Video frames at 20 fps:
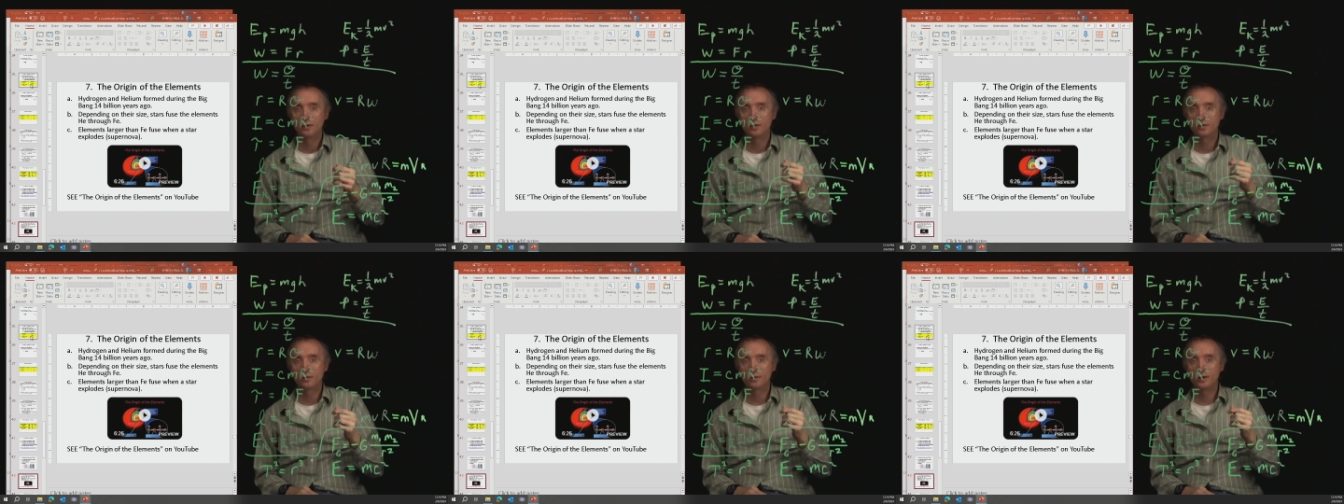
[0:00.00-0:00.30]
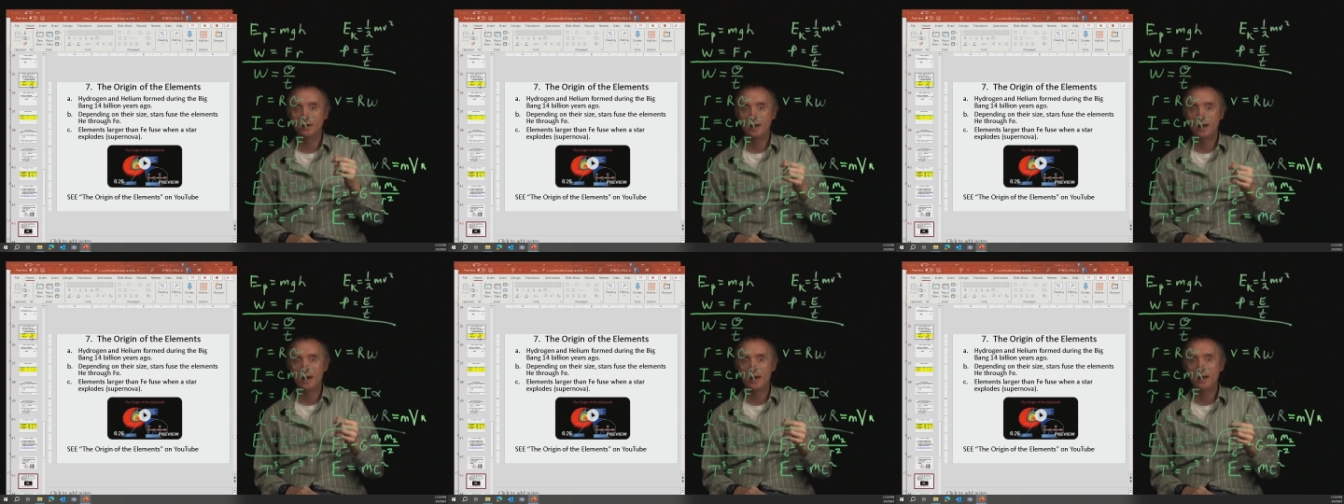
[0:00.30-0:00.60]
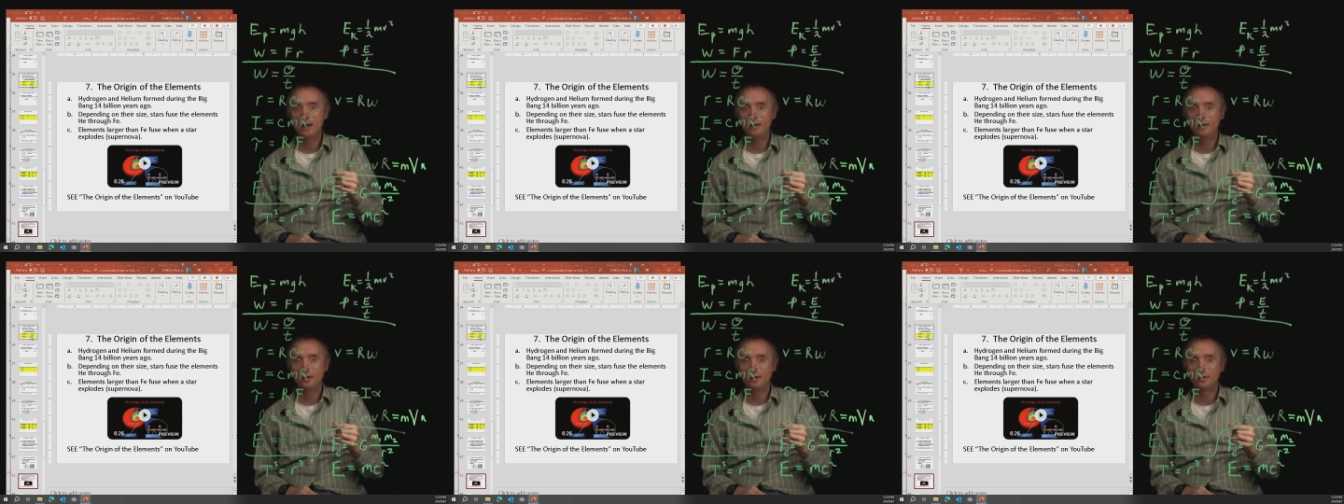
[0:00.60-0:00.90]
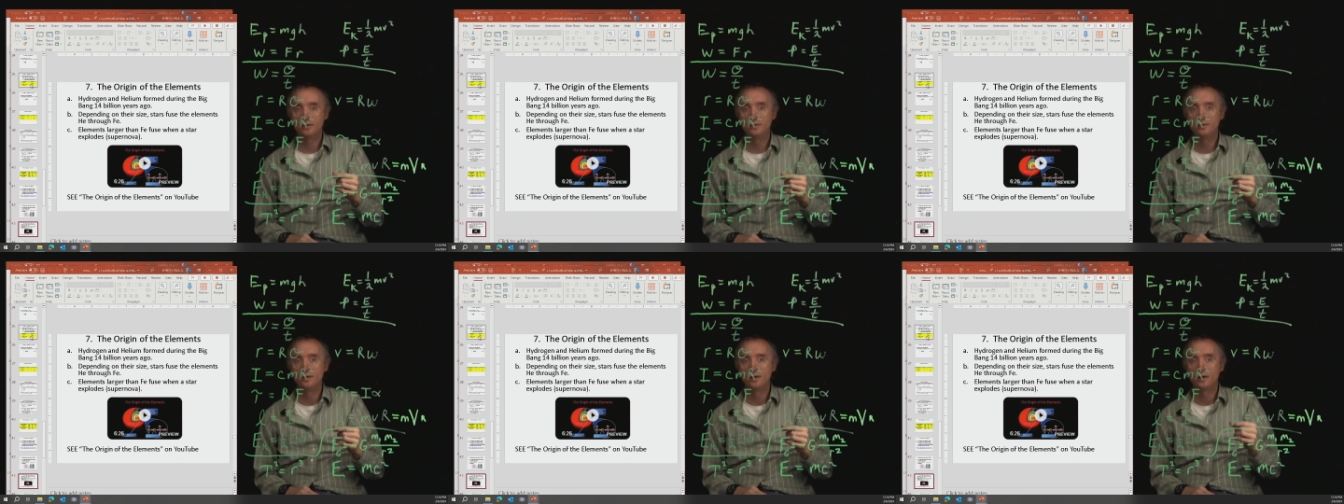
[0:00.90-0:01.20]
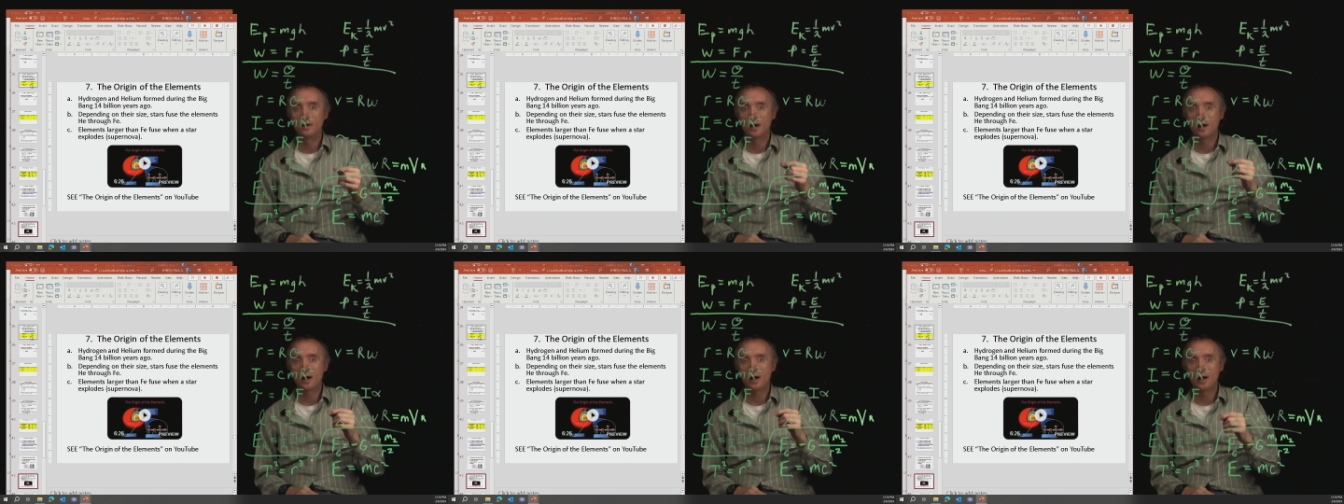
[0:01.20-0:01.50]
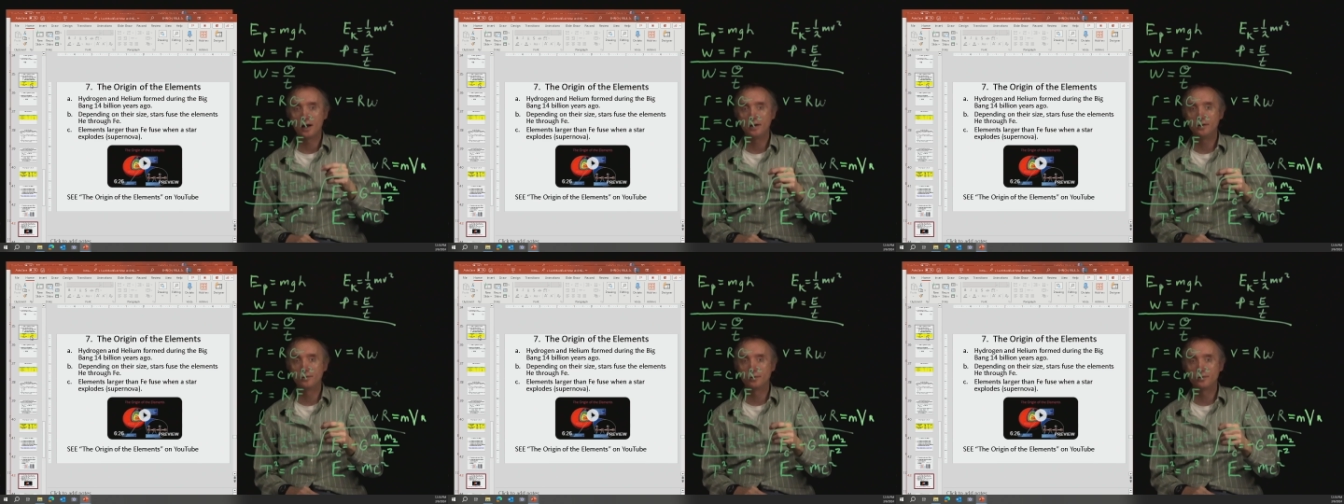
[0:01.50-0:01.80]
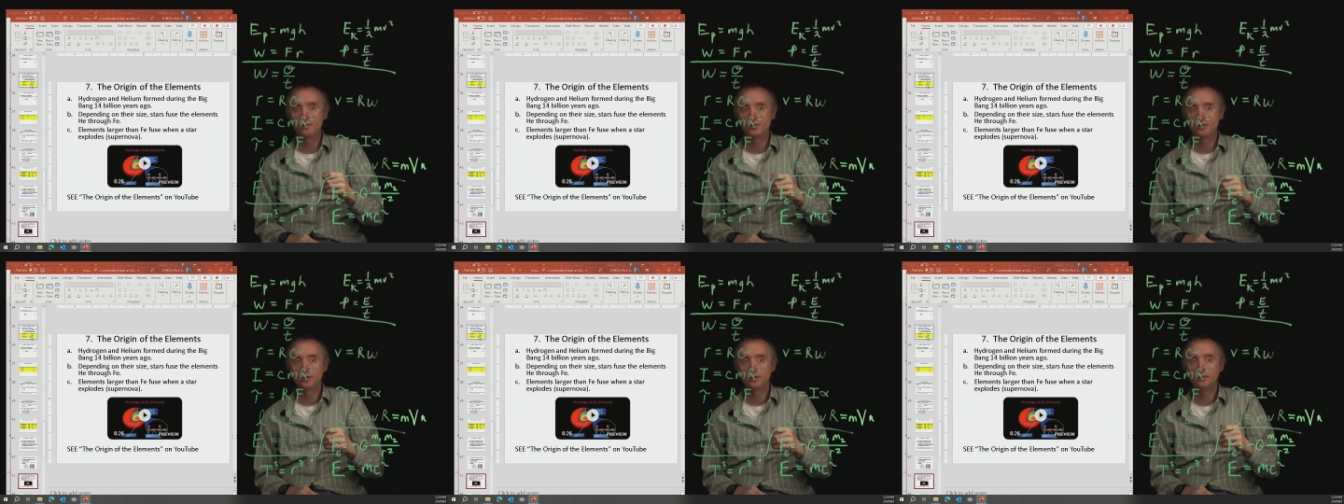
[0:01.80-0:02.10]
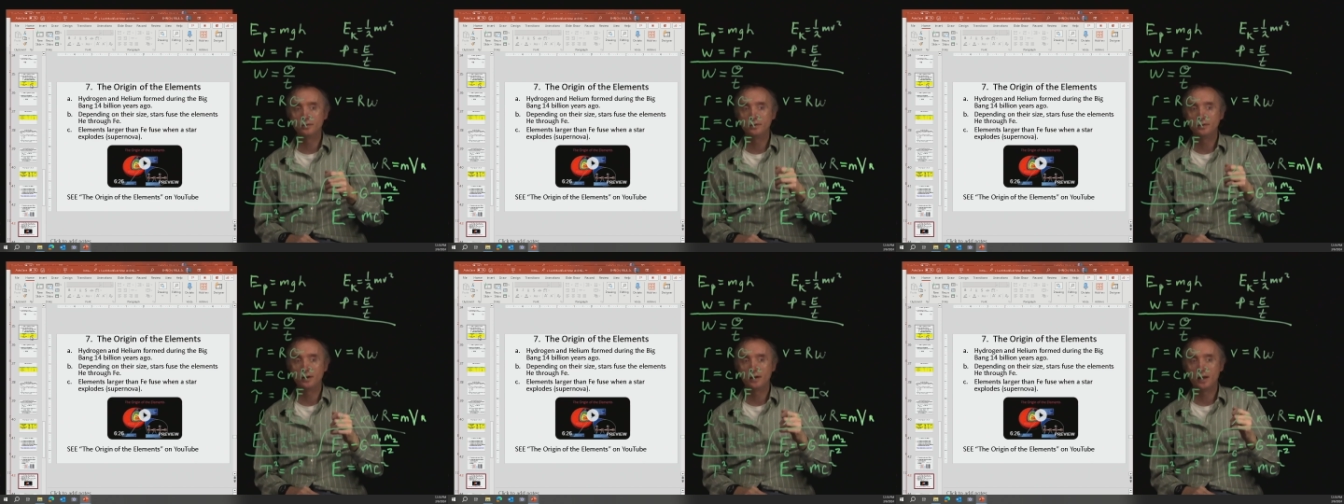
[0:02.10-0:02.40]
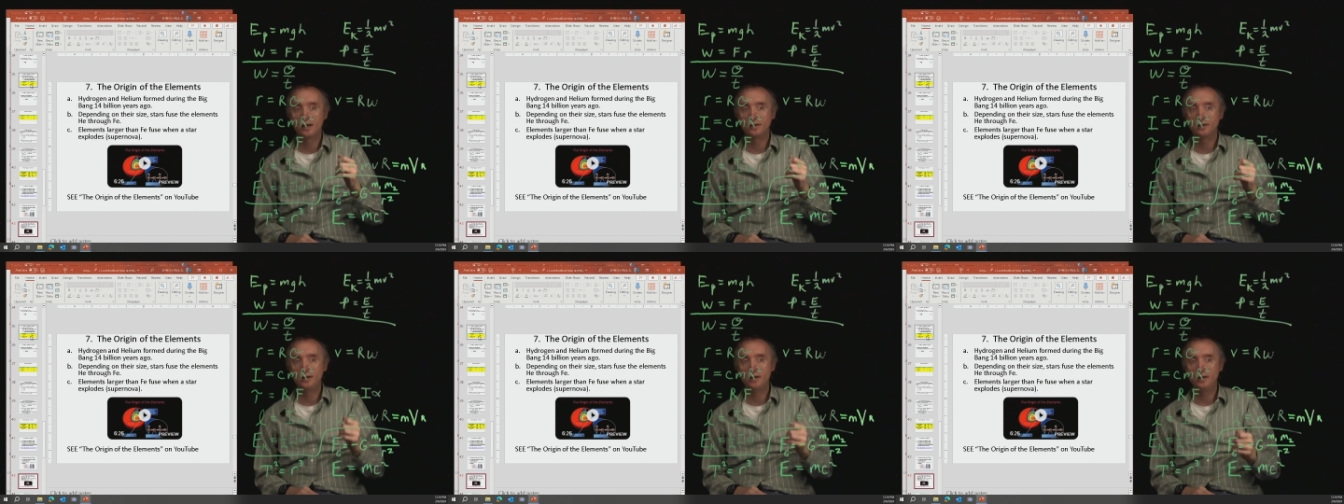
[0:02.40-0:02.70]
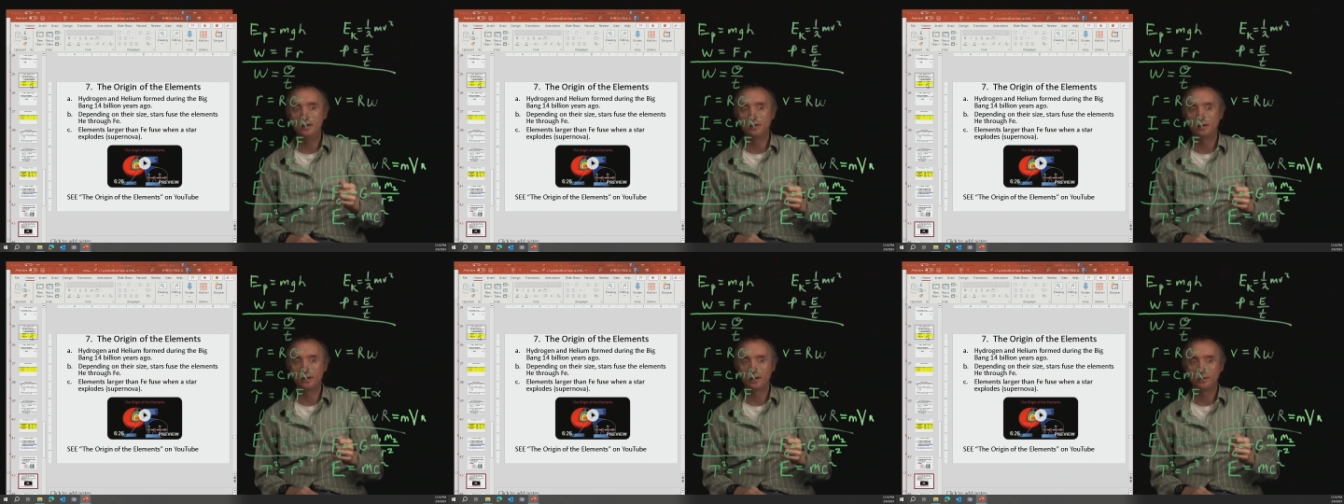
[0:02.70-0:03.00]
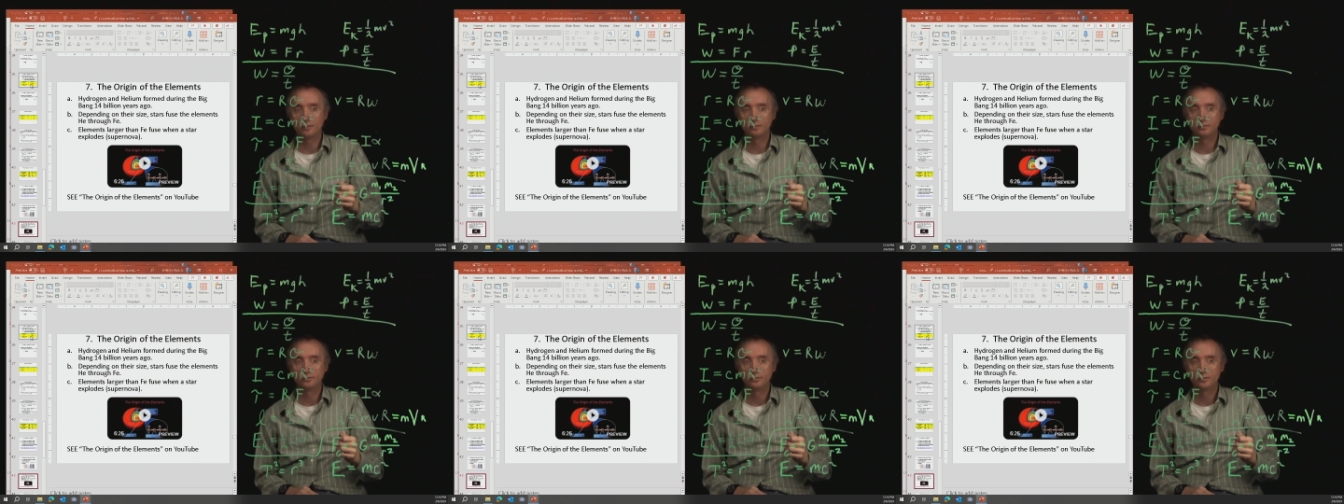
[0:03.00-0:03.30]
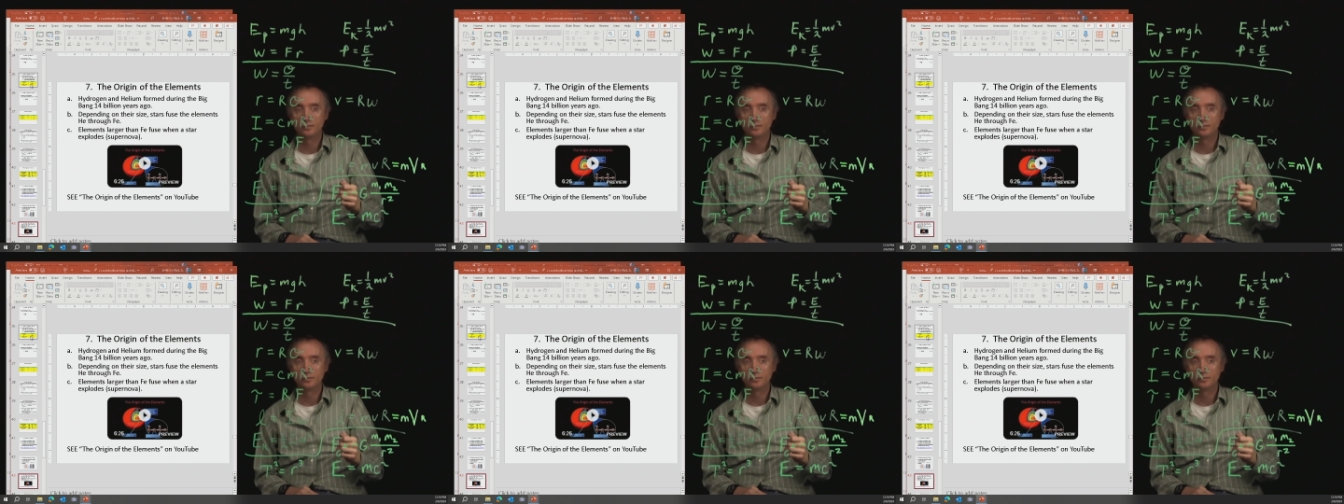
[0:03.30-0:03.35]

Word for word: created hydrogen and helium.